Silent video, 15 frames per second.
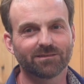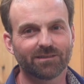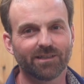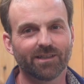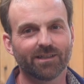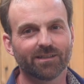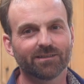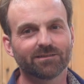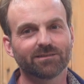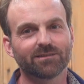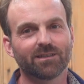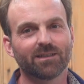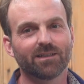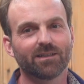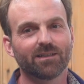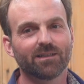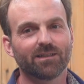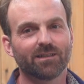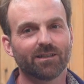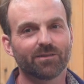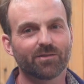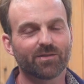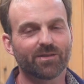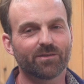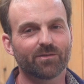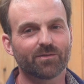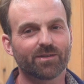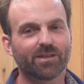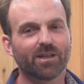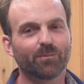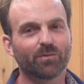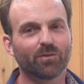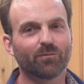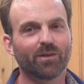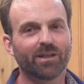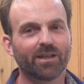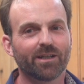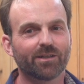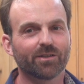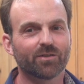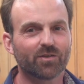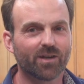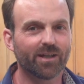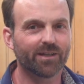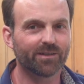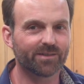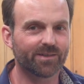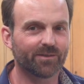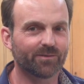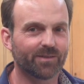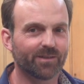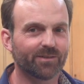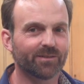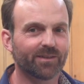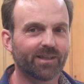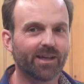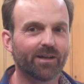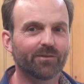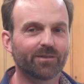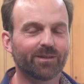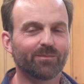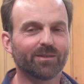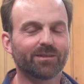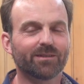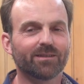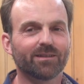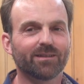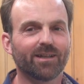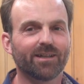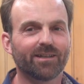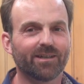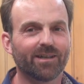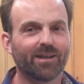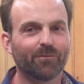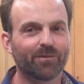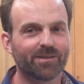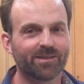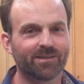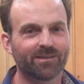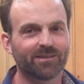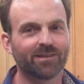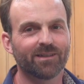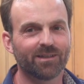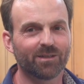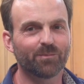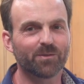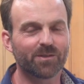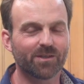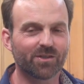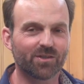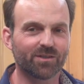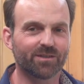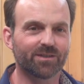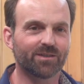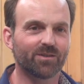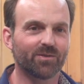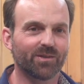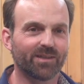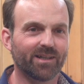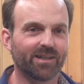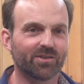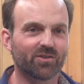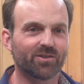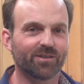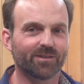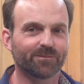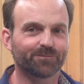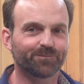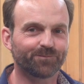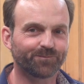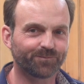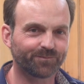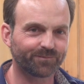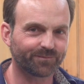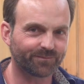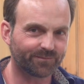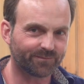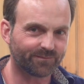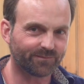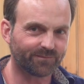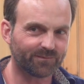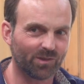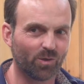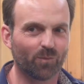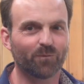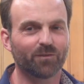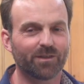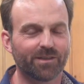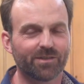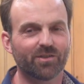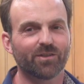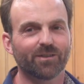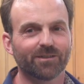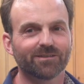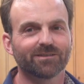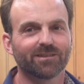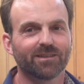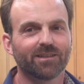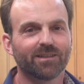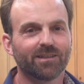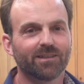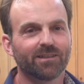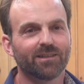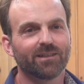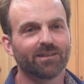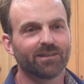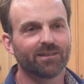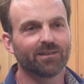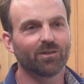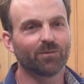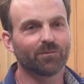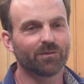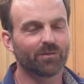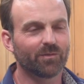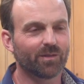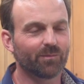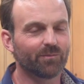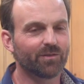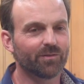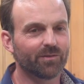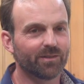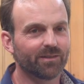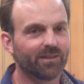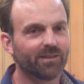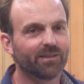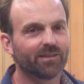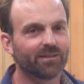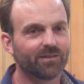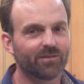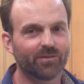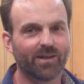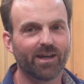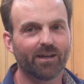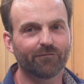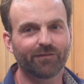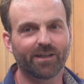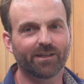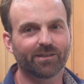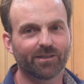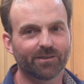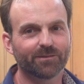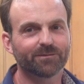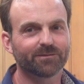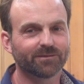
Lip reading: Yeah. There's a couple of 1 acre trials out there in the county, but I wasn't in a position to do it last year. Hopefully this year. Hopefully we can do a half acre.